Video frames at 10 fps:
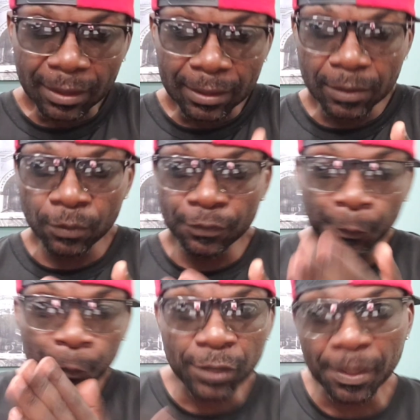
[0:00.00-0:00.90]
if you
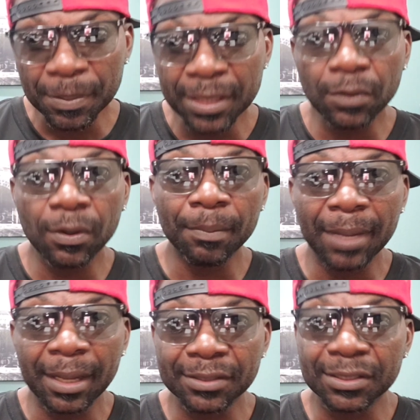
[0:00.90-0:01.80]
put a Bitcoin
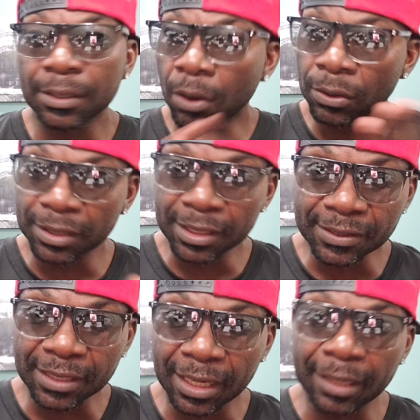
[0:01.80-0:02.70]
maxi on this
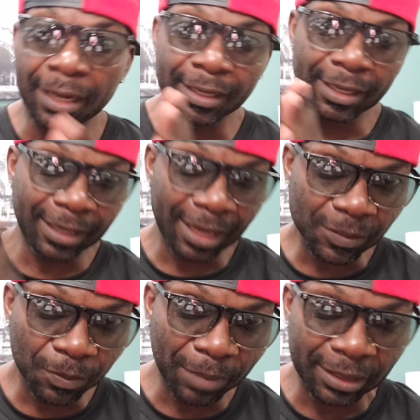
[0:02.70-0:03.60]
side and a
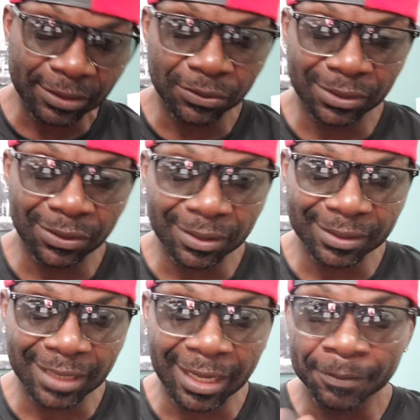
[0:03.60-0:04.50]
Kaspa maxi on the other
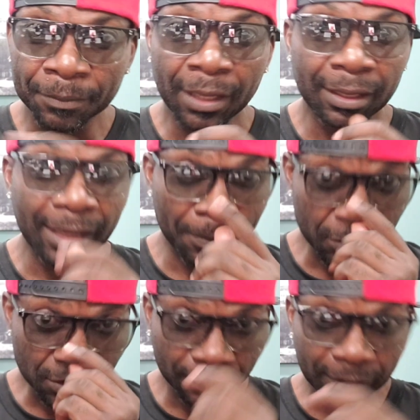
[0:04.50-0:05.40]
side, like
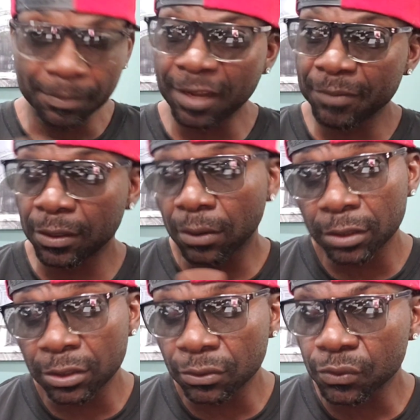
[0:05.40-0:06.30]
most of them I've been
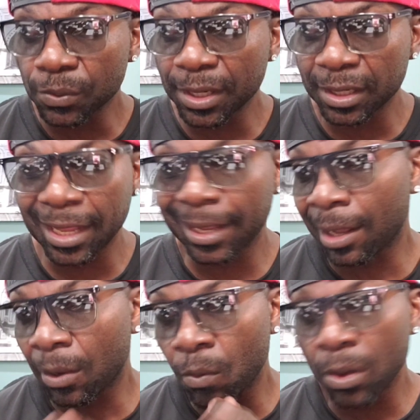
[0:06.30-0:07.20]
calling on Twitter, like, I
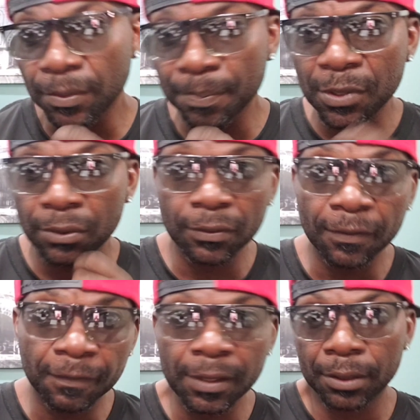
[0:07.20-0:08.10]
want to be on your
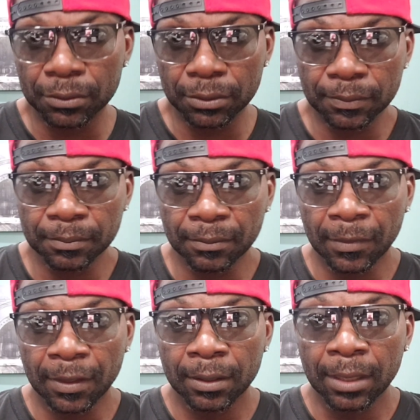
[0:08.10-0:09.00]
videos.
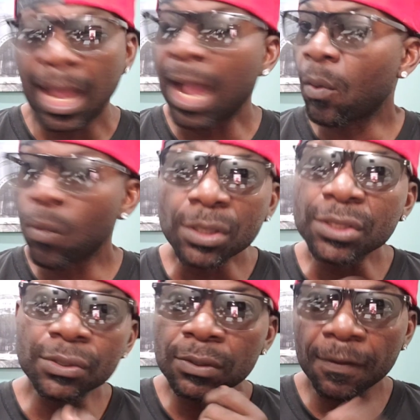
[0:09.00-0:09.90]
I want
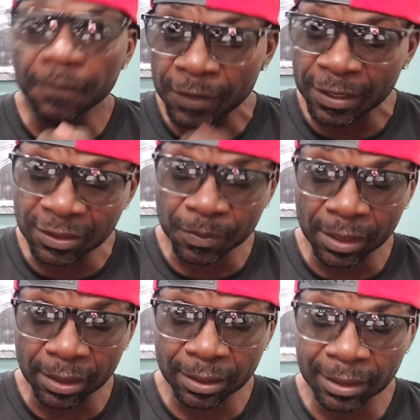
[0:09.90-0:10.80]
you to convince
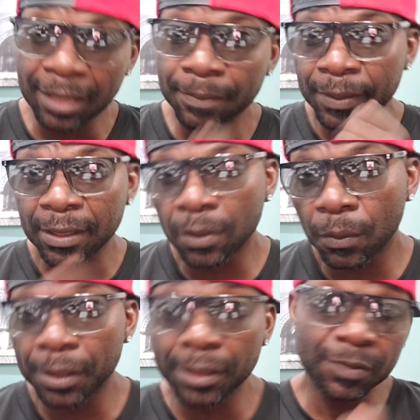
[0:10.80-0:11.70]
me that
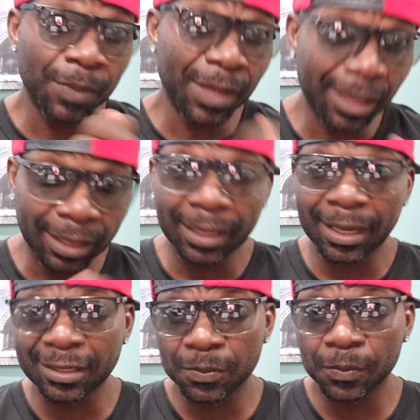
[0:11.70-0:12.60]
Bitcoin is better than
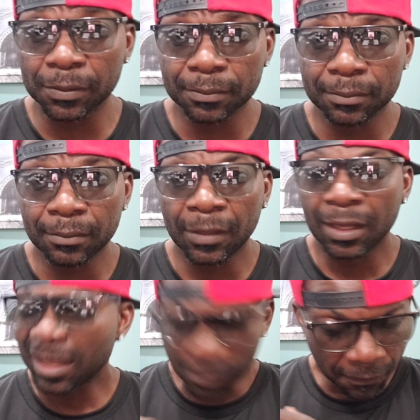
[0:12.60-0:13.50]
Kaspa.
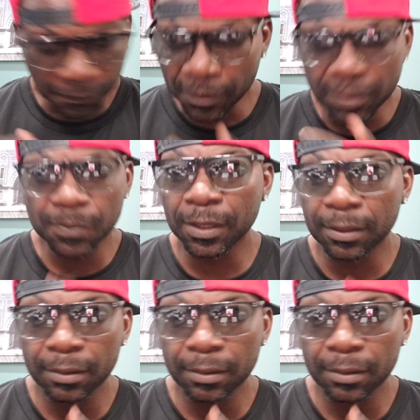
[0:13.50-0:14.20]
Convince me.